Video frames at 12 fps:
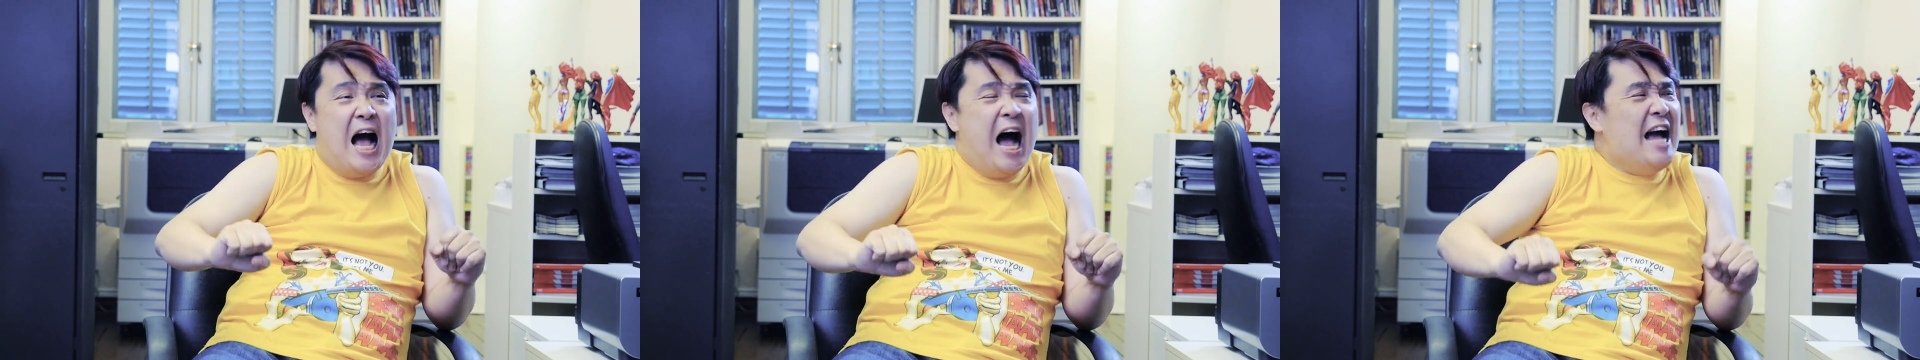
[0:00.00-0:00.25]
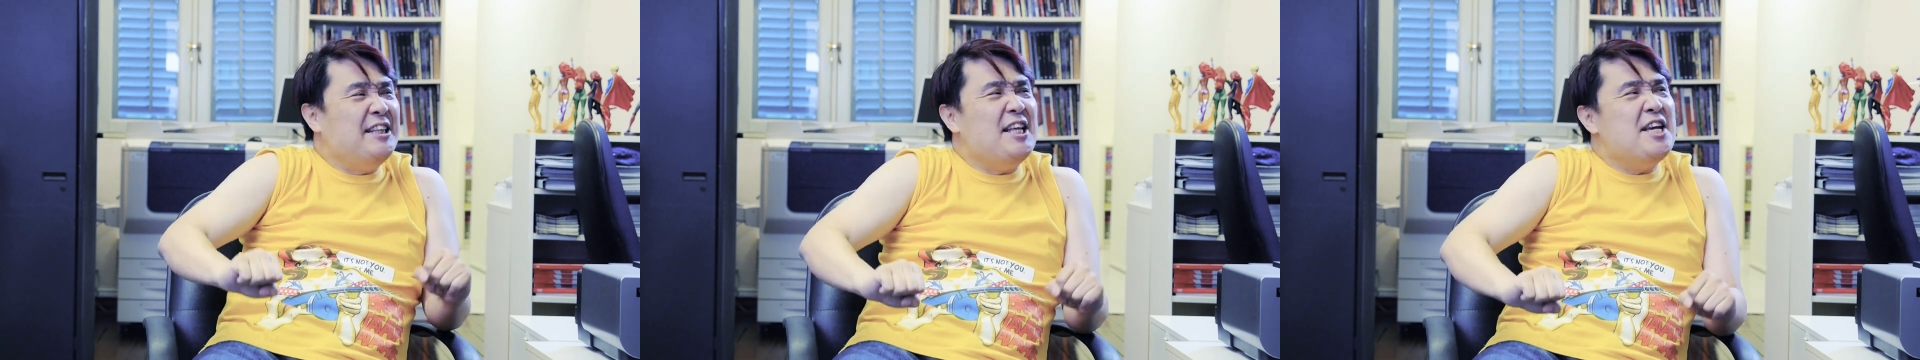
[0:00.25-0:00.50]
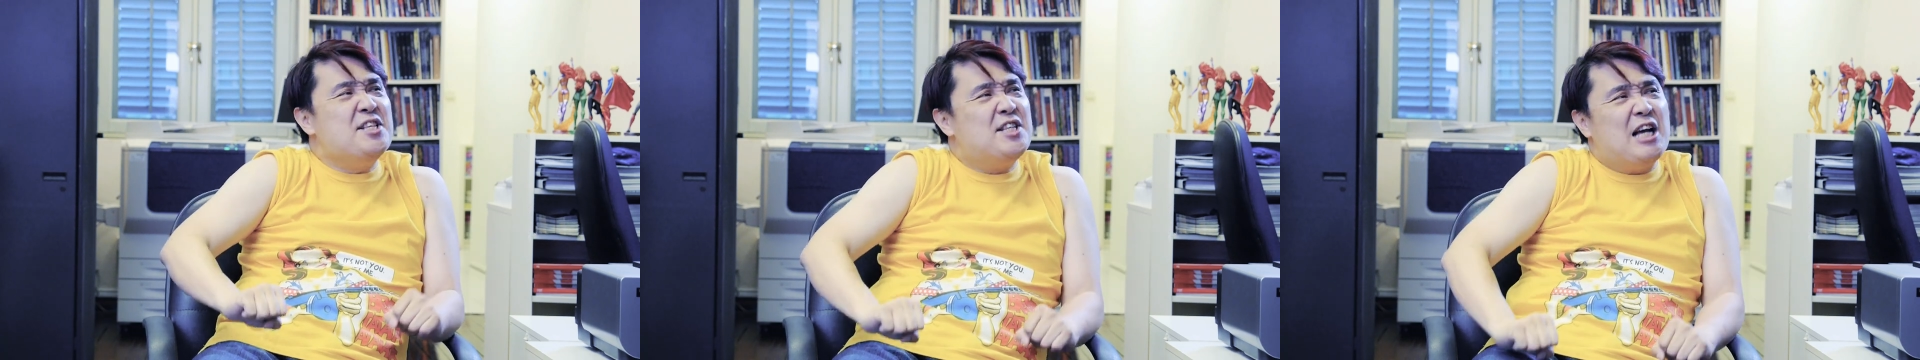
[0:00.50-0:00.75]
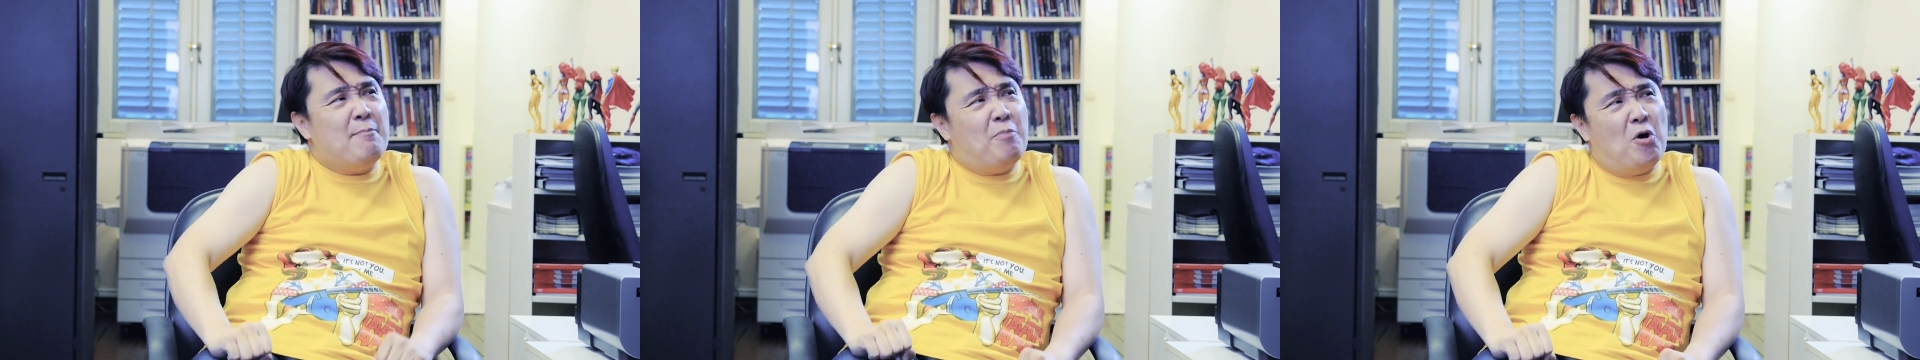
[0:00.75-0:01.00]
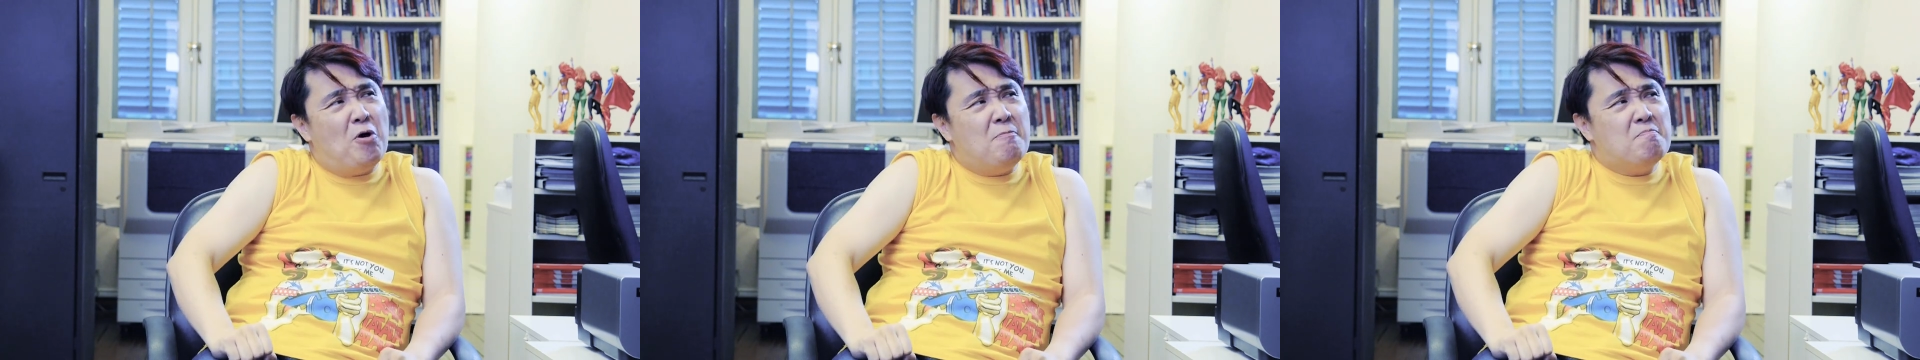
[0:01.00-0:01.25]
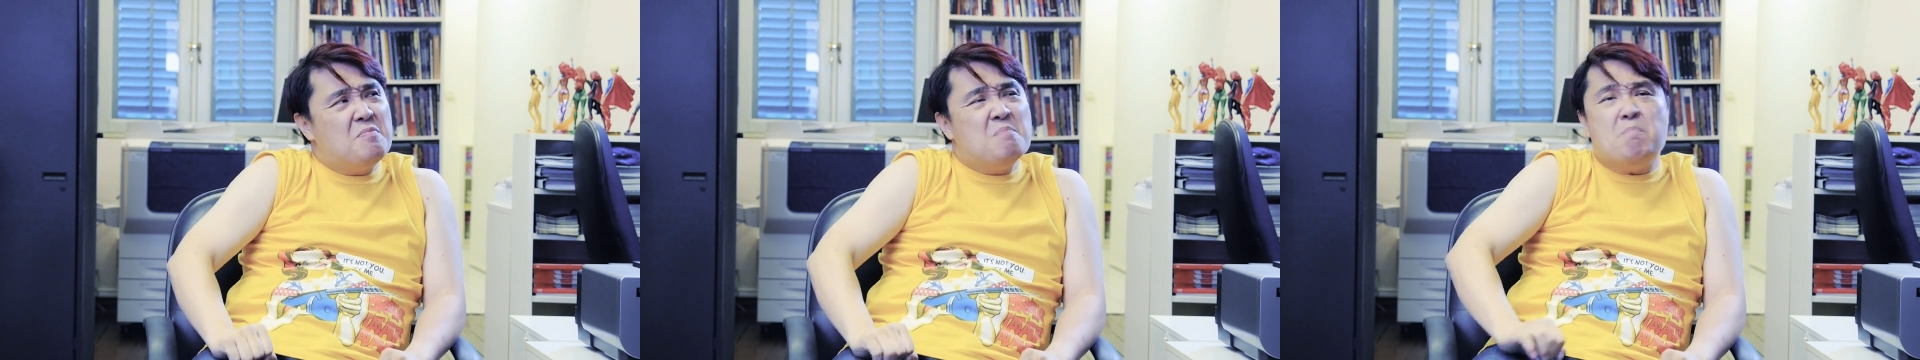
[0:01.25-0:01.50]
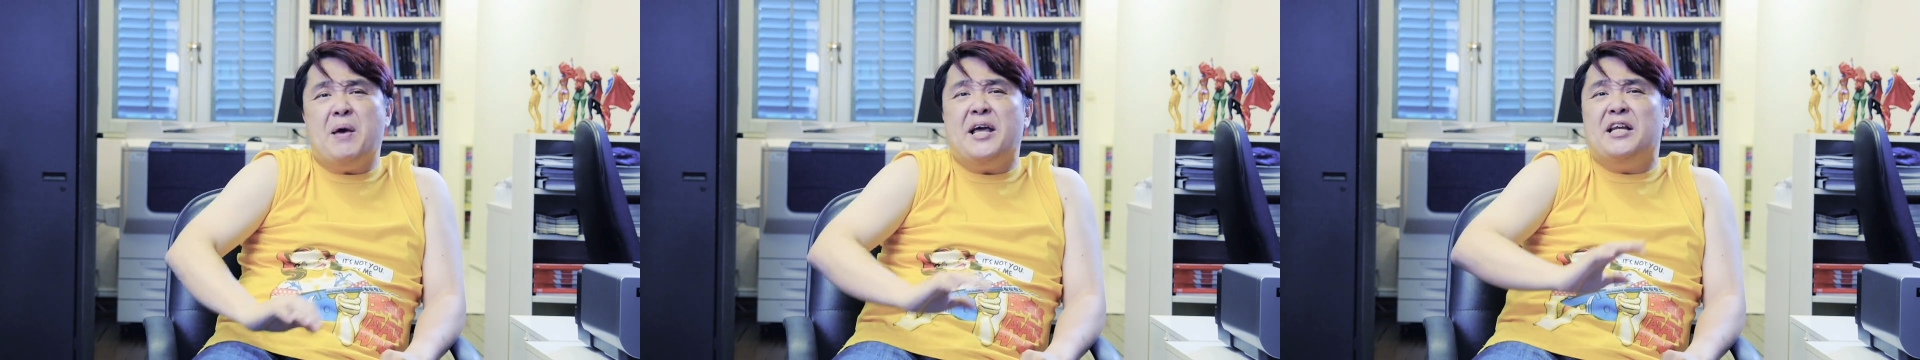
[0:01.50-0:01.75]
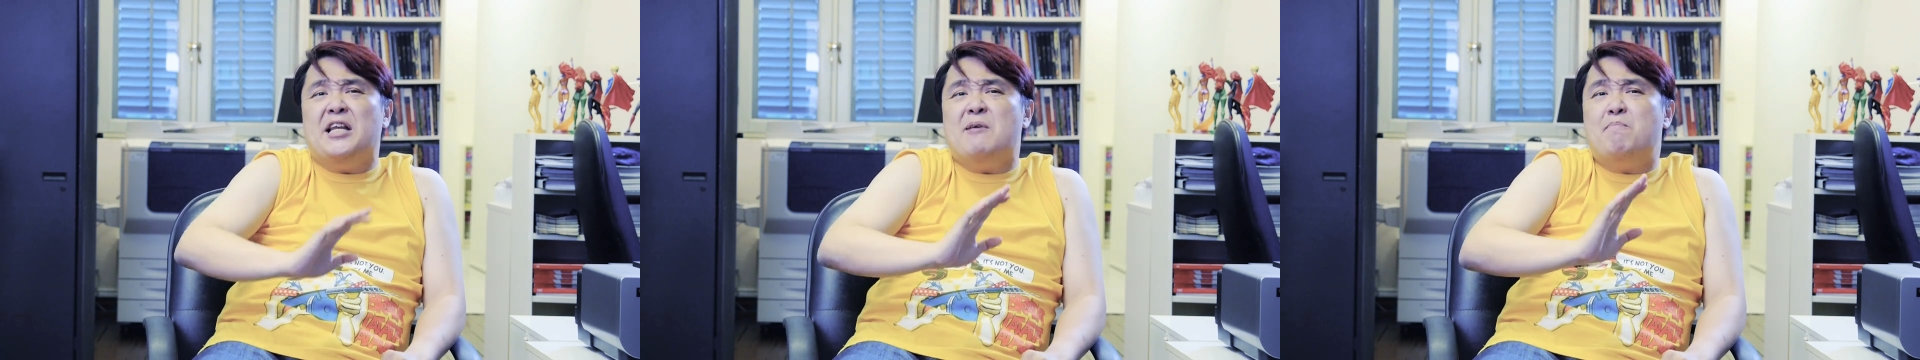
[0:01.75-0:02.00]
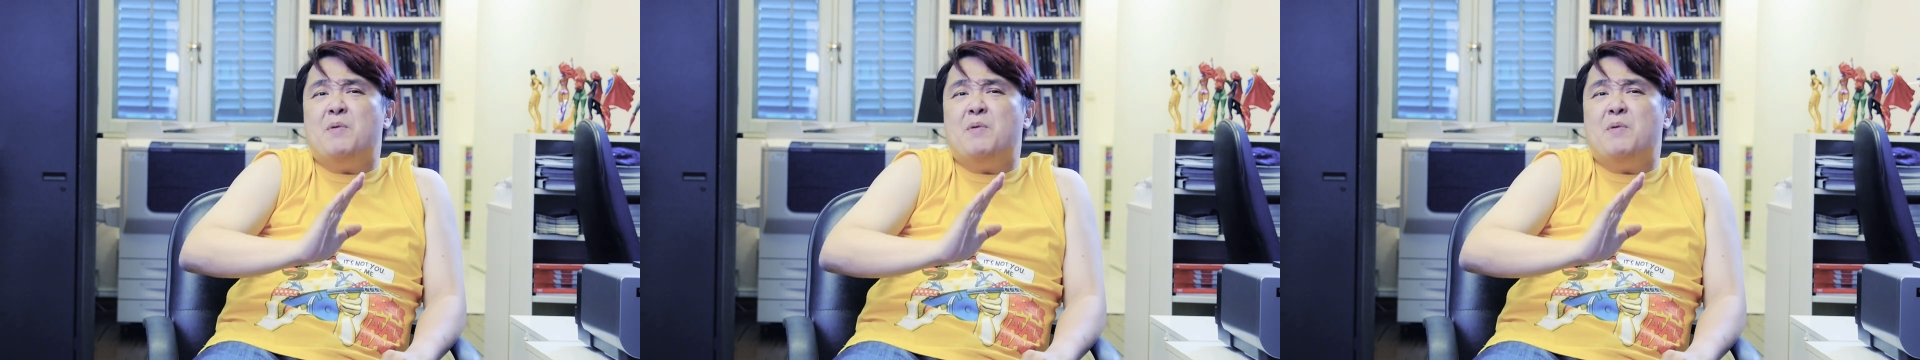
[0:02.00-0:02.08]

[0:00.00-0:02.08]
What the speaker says: I think in Singapore, many